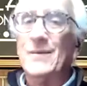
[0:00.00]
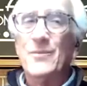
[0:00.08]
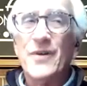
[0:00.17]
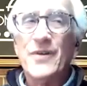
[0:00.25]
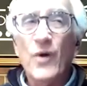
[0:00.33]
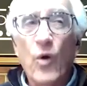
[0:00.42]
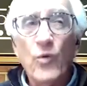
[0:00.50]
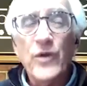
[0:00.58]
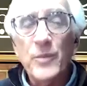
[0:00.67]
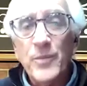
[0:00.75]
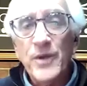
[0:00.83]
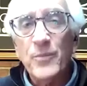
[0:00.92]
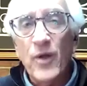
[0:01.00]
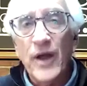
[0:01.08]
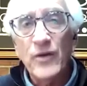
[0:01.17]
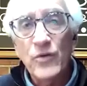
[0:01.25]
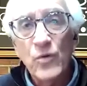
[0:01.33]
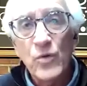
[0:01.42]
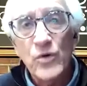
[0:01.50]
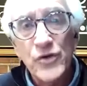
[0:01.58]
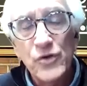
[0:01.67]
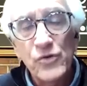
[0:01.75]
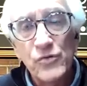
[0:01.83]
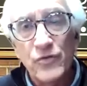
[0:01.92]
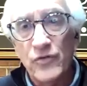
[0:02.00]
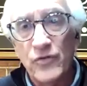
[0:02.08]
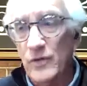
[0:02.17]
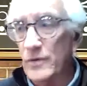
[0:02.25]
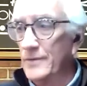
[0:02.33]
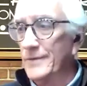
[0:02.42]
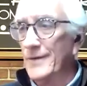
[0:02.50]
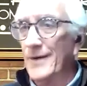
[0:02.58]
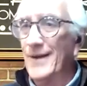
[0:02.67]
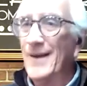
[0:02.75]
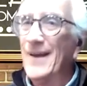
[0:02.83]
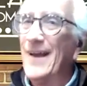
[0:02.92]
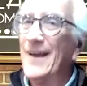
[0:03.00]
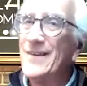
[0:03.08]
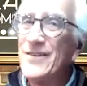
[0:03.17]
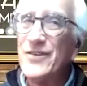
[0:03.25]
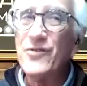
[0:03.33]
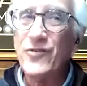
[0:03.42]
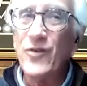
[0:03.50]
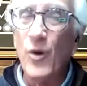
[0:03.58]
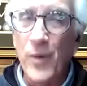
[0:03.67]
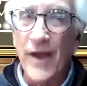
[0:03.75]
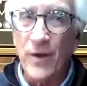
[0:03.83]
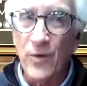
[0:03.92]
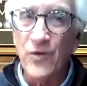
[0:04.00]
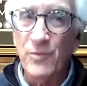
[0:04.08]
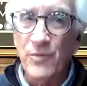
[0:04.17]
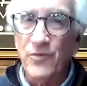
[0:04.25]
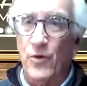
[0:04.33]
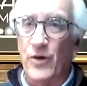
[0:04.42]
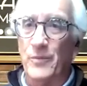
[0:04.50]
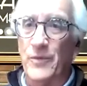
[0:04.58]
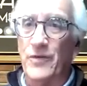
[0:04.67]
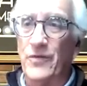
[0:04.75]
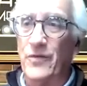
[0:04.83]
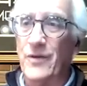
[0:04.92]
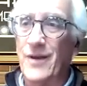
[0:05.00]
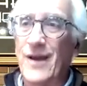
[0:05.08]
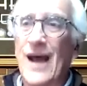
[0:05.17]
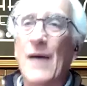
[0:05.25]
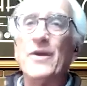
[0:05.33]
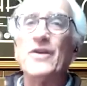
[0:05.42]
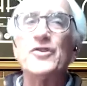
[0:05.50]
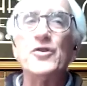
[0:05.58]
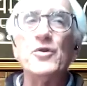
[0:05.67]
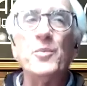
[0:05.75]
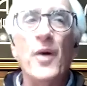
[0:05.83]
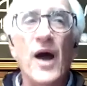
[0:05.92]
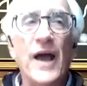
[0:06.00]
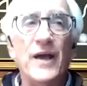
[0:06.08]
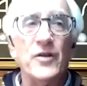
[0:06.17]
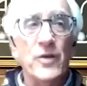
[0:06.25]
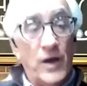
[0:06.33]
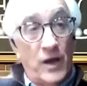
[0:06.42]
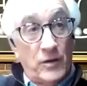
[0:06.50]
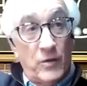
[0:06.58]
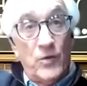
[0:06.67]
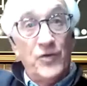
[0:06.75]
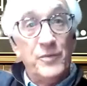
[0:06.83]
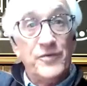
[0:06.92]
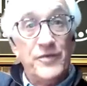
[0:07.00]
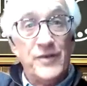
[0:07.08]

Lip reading: But the only people I knew were Jews. And Jews don't buy Christmas ornaments. I mean, a Jew buying a Christmas tree